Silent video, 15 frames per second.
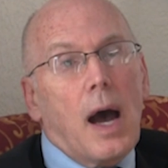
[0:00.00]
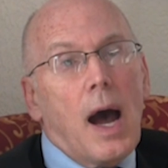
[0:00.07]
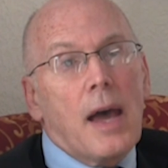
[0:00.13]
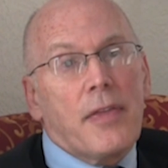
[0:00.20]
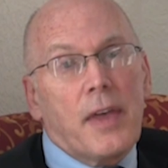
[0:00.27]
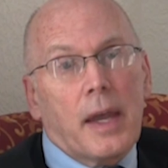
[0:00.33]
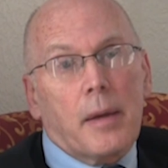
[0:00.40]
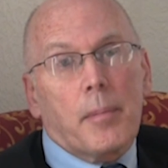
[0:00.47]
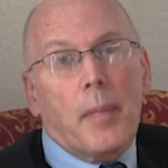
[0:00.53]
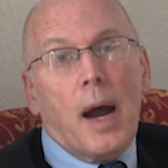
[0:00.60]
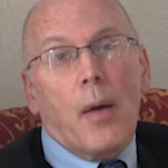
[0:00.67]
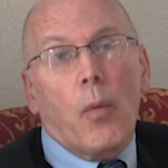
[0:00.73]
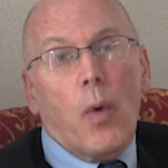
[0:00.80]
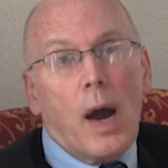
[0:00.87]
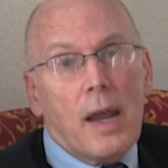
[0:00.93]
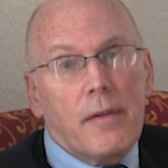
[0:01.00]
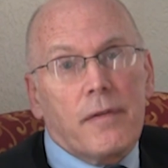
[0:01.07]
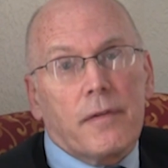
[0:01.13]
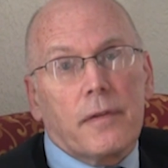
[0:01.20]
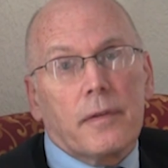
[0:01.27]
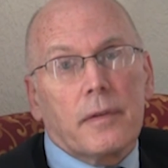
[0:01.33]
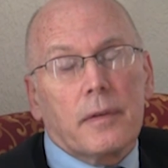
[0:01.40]
I think my
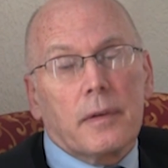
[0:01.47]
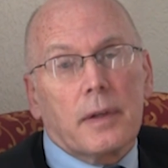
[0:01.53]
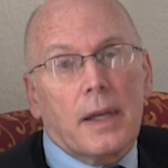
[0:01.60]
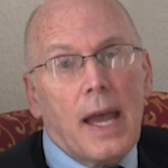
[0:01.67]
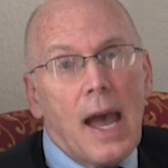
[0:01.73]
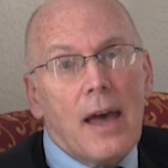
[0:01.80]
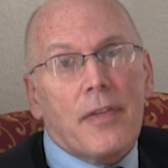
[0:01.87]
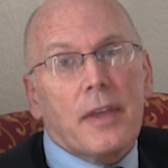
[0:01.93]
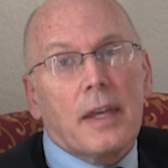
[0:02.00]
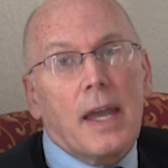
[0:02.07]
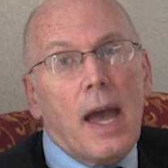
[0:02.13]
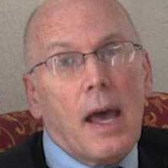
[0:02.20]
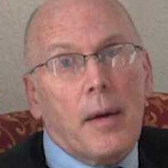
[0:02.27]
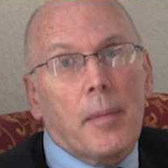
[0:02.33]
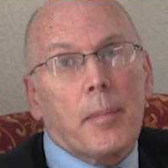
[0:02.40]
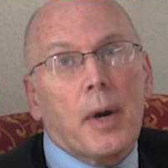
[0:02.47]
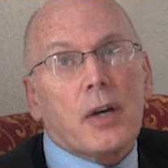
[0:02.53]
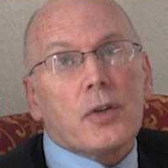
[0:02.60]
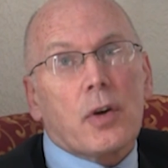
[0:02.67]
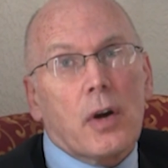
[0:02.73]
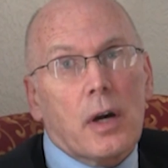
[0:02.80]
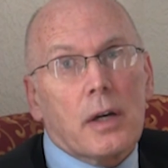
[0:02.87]
wife, Kathy, had a
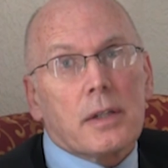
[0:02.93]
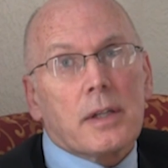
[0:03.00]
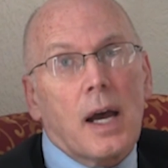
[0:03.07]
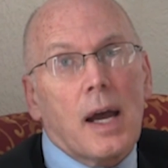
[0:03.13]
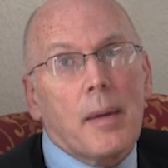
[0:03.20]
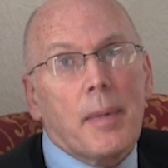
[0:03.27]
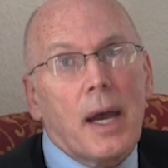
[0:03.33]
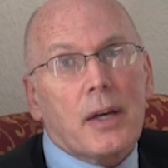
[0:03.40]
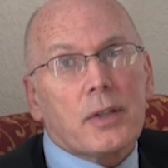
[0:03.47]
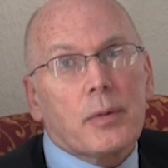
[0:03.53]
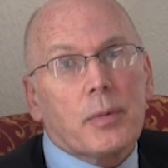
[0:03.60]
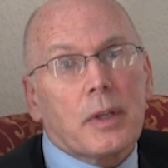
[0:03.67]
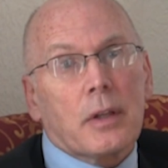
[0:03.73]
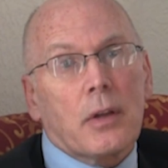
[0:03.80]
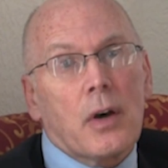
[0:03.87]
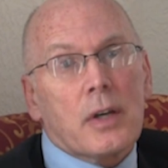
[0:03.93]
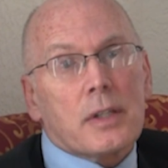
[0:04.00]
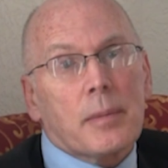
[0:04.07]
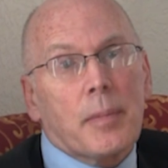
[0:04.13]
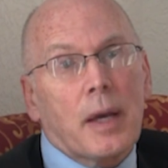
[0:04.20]
much harder time actually with the loss